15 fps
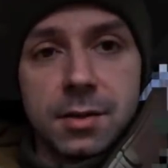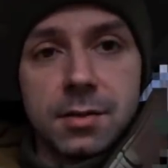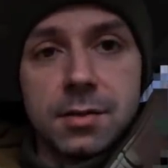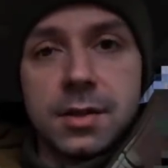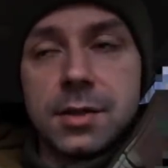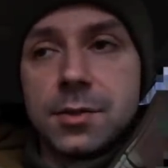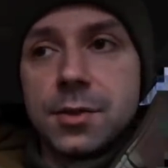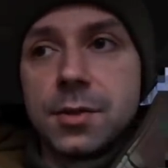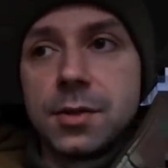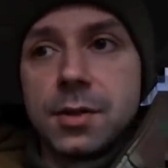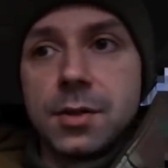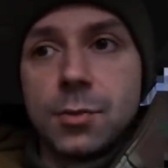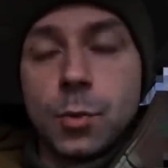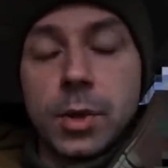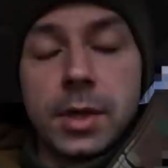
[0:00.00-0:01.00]

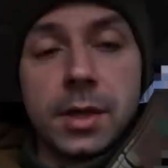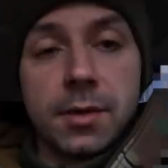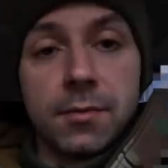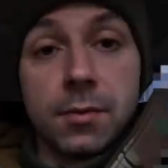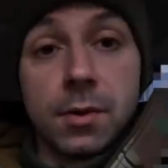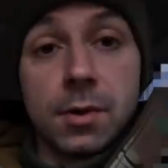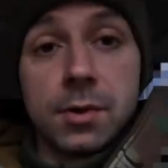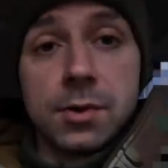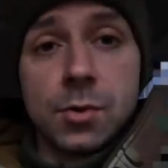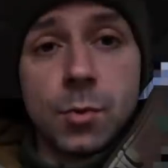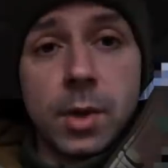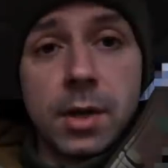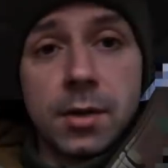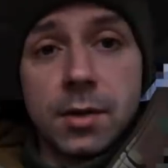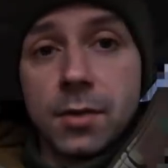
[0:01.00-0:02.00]
Literally, we have lost
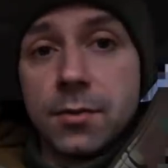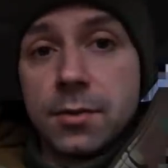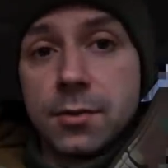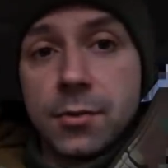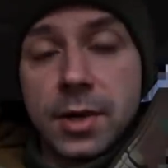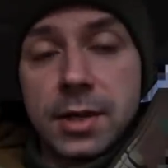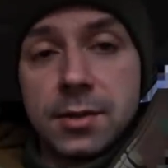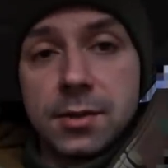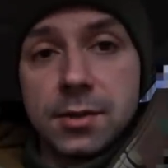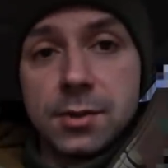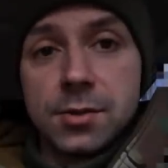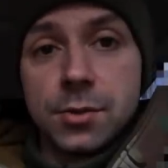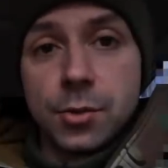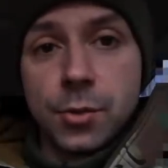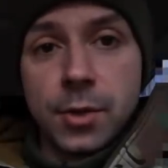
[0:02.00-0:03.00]
one of the
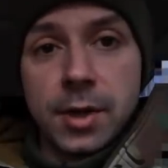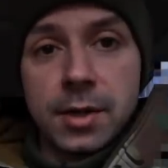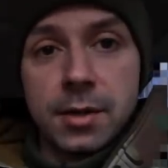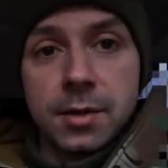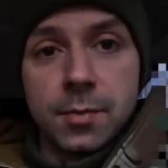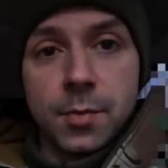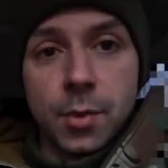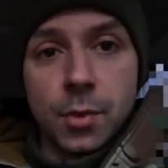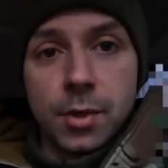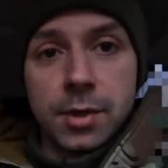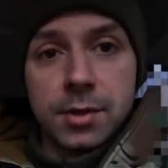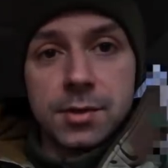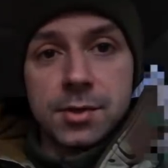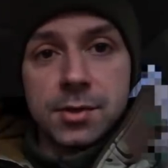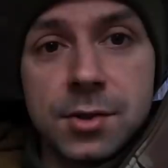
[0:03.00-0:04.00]
greatest Ukrainian
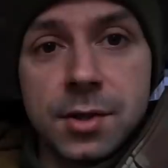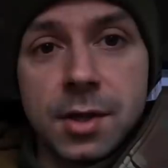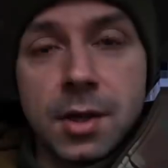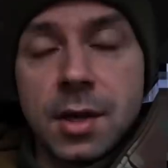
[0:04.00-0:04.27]
poets.